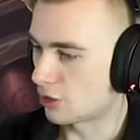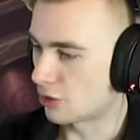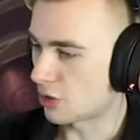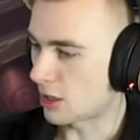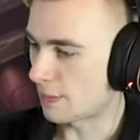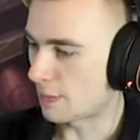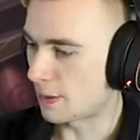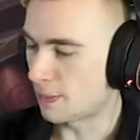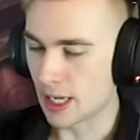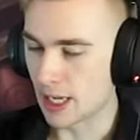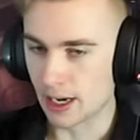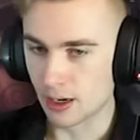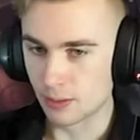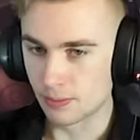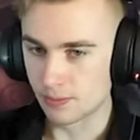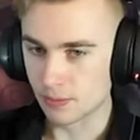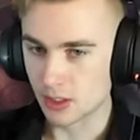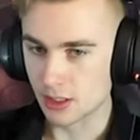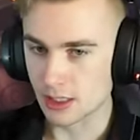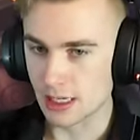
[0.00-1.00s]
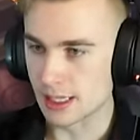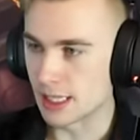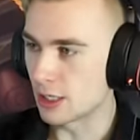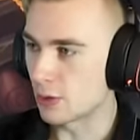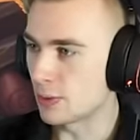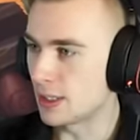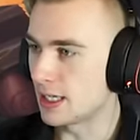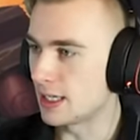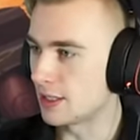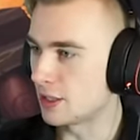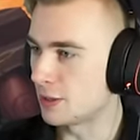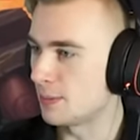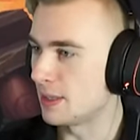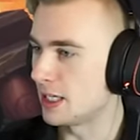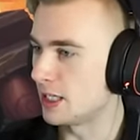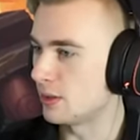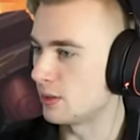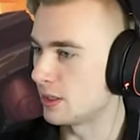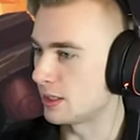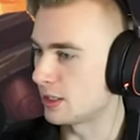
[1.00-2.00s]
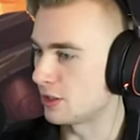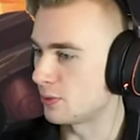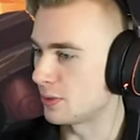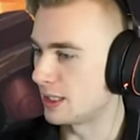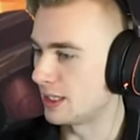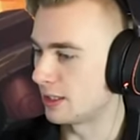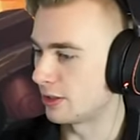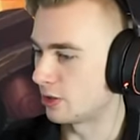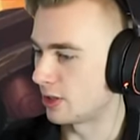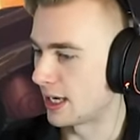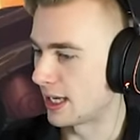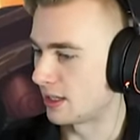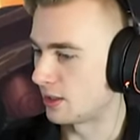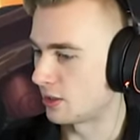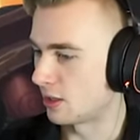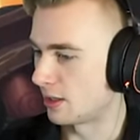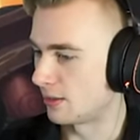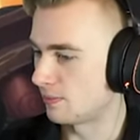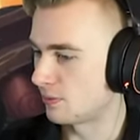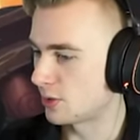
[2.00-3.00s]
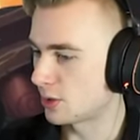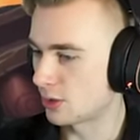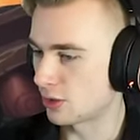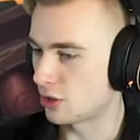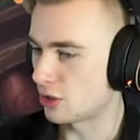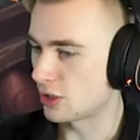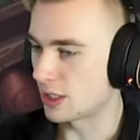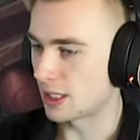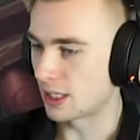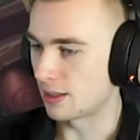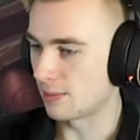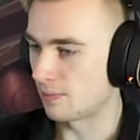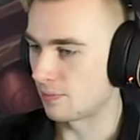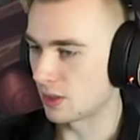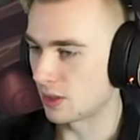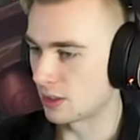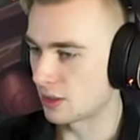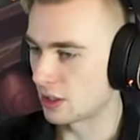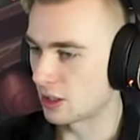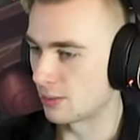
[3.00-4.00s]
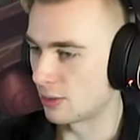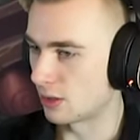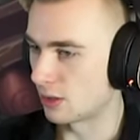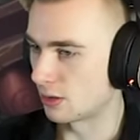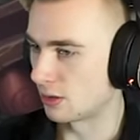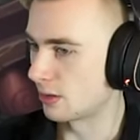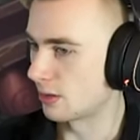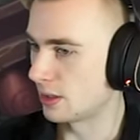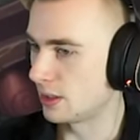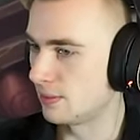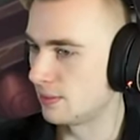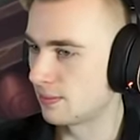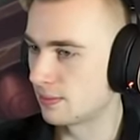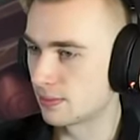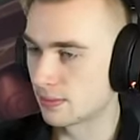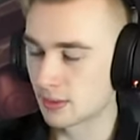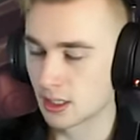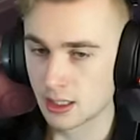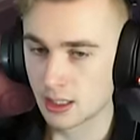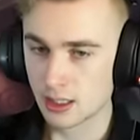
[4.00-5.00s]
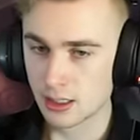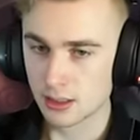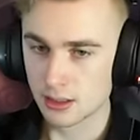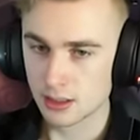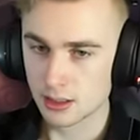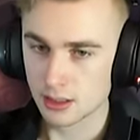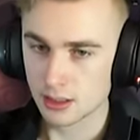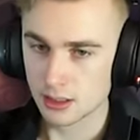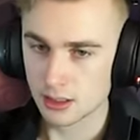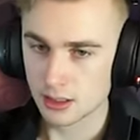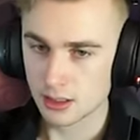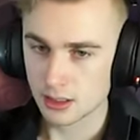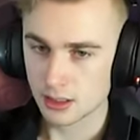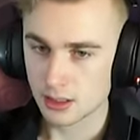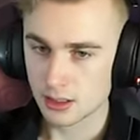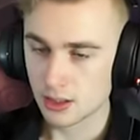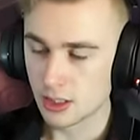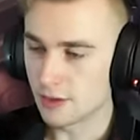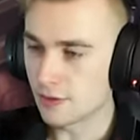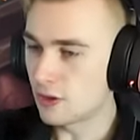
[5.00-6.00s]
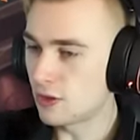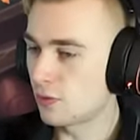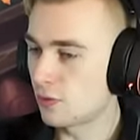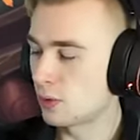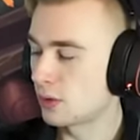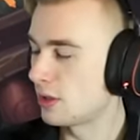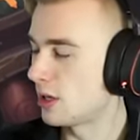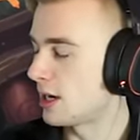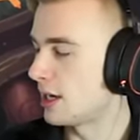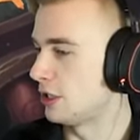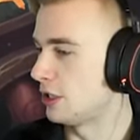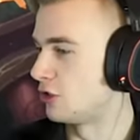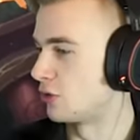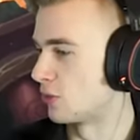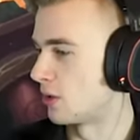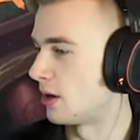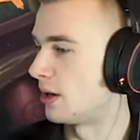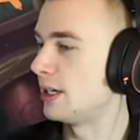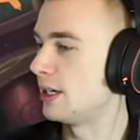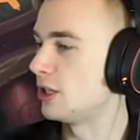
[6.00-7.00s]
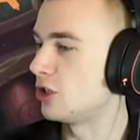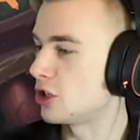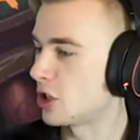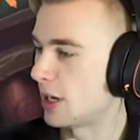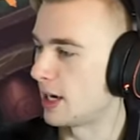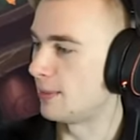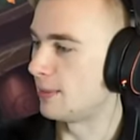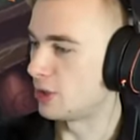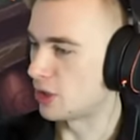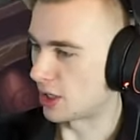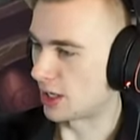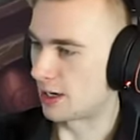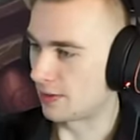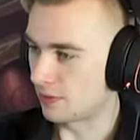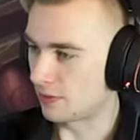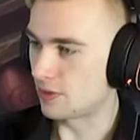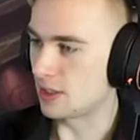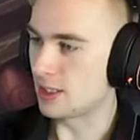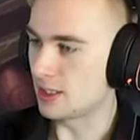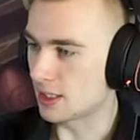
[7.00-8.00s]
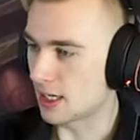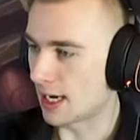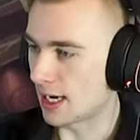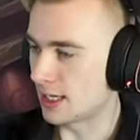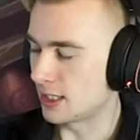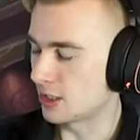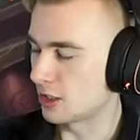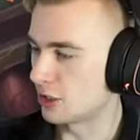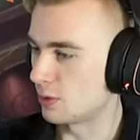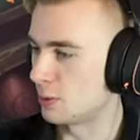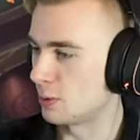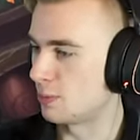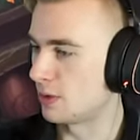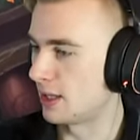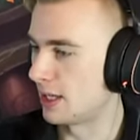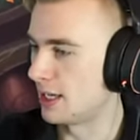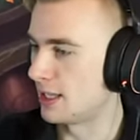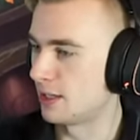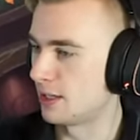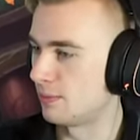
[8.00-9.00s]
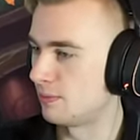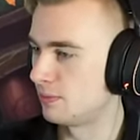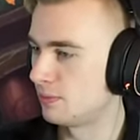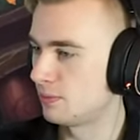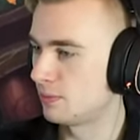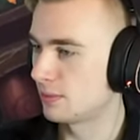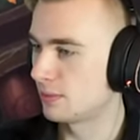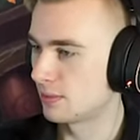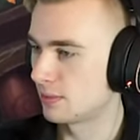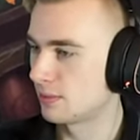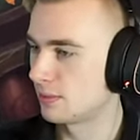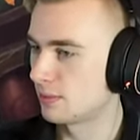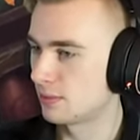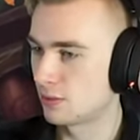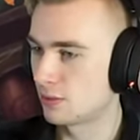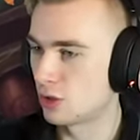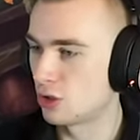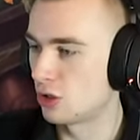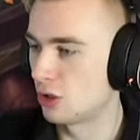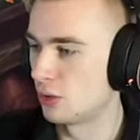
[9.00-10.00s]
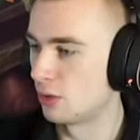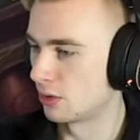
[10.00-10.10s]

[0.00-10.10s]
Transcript: drop him now, because I think we need as many units as we can get our hands on. So let's just get him, let's get them all early. Even if we're not drawing chimes off of these guys, because we play them so